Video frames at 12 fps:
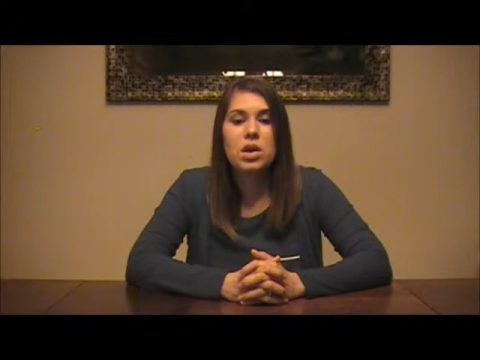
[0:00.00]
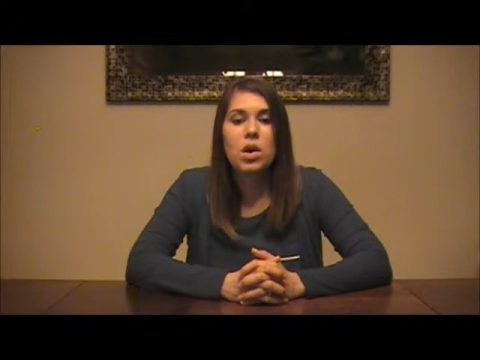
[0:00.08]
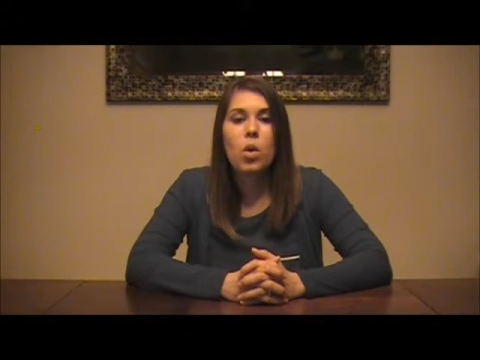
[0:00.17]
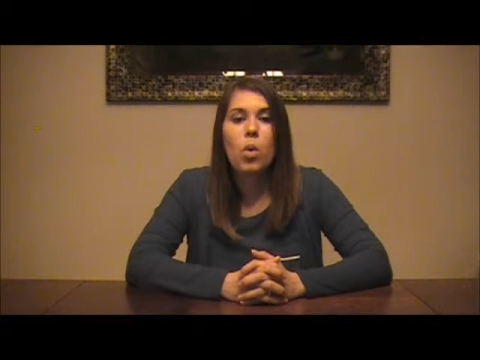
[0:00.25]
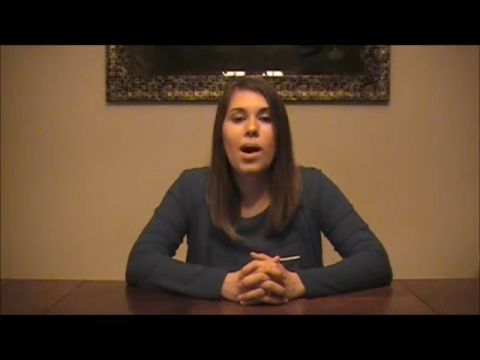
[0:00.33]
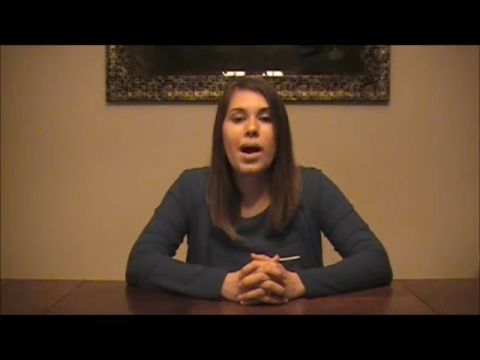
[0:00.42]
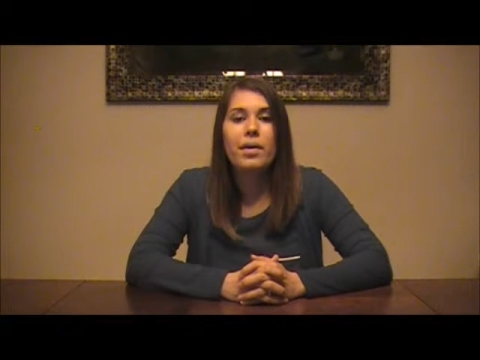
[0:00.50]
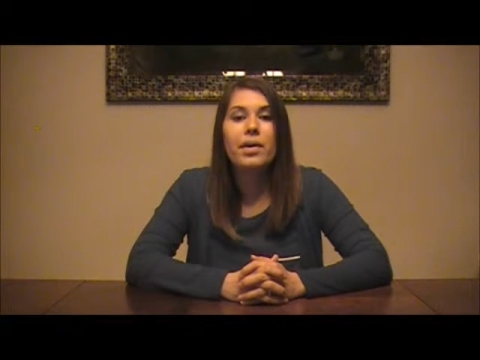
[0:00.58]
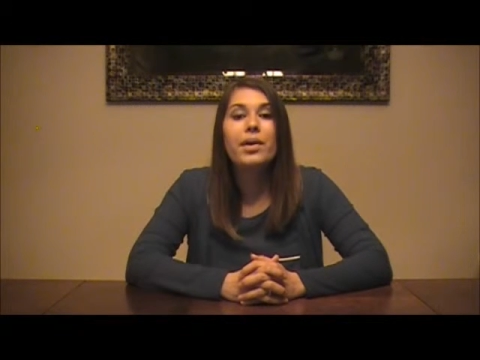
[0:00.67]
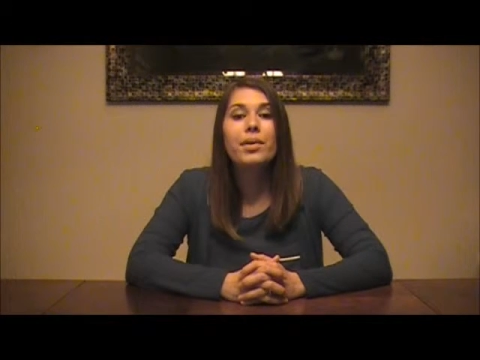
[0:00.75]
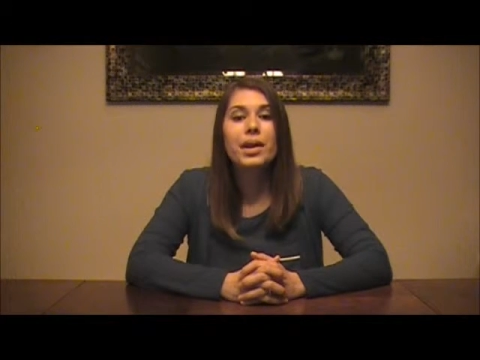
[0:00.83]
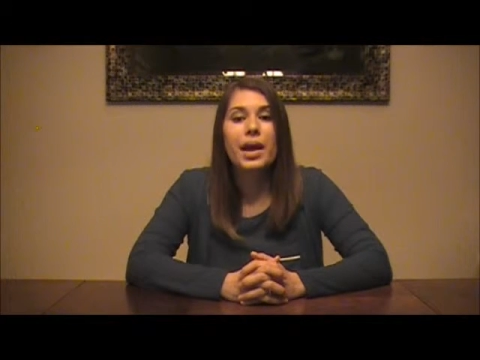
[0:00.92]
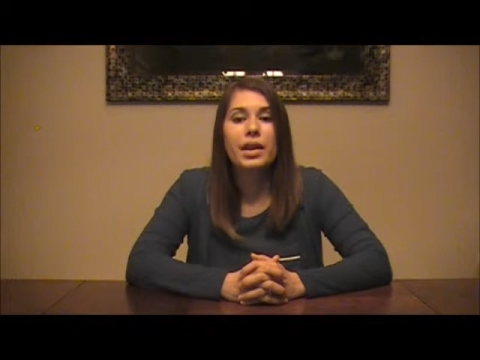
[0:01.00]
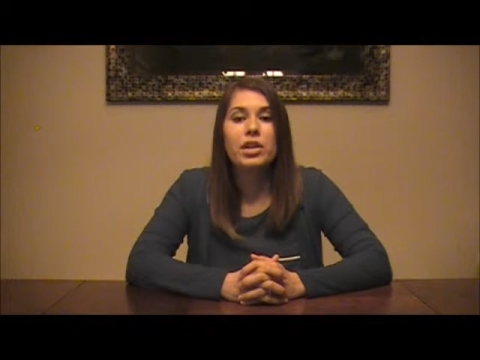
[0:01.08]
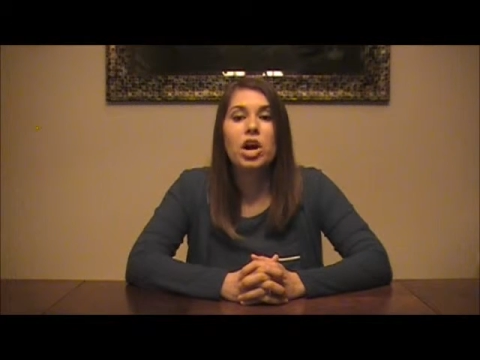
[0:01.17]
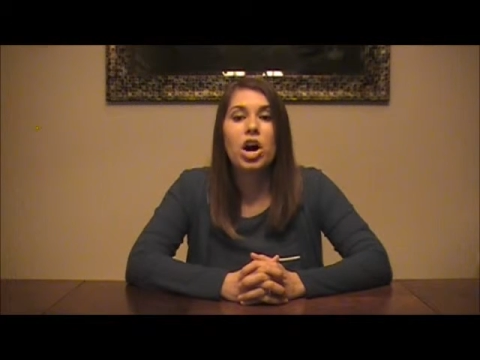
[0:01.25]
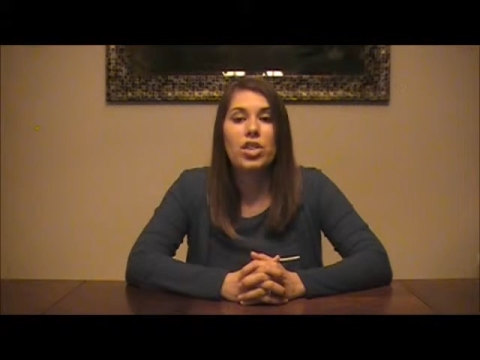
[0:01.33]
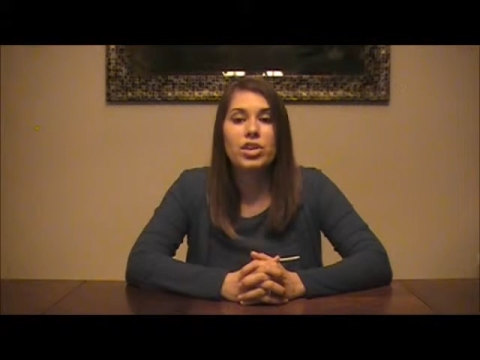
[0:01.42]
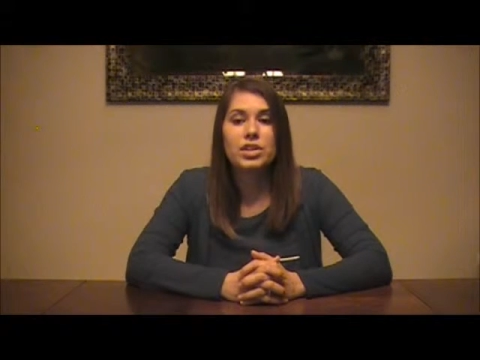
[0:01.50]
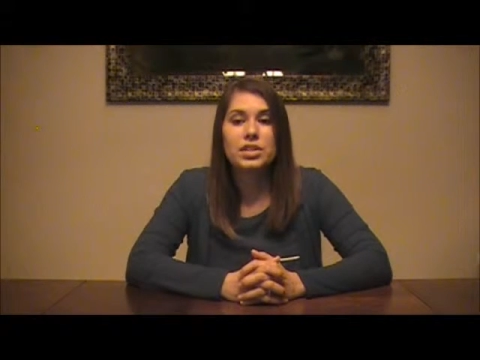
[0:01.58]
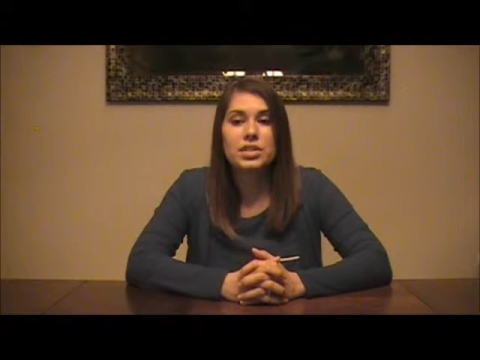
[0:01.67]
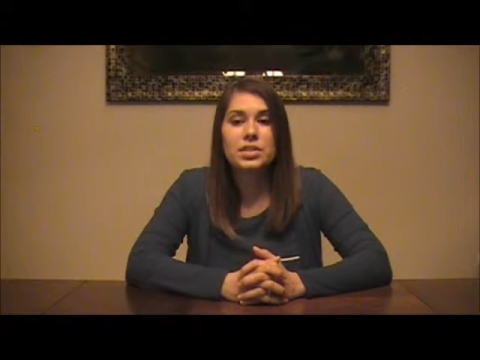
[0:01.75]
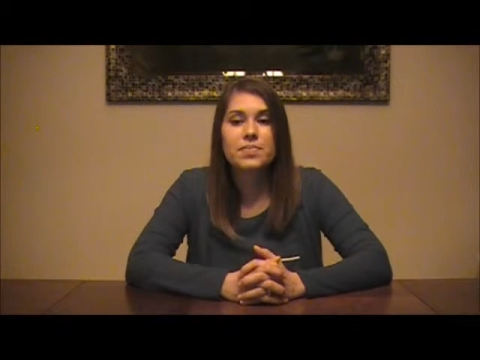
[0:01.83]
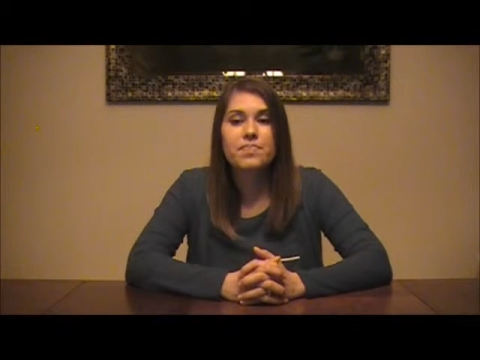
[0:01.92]
while it created
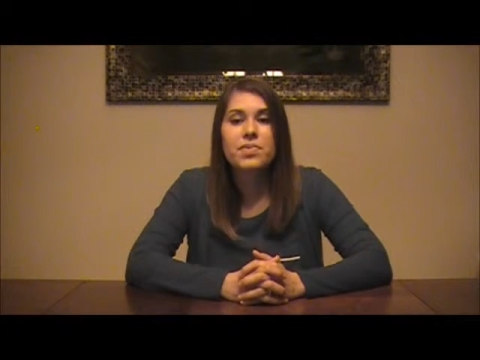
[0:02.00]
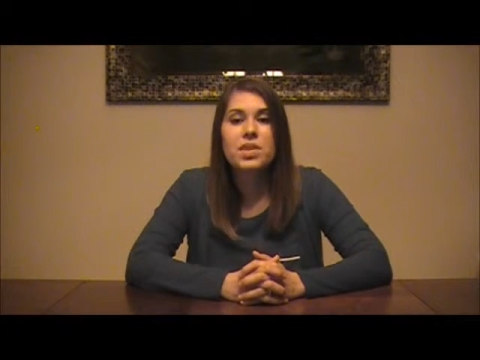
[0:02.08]
others.